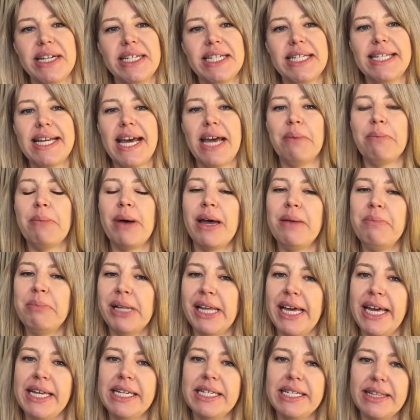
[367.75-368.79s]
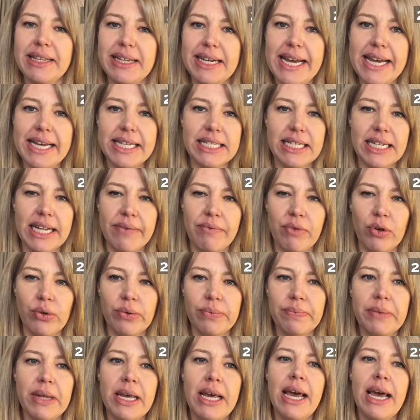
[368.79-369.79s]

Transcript: to take my playing to the next level.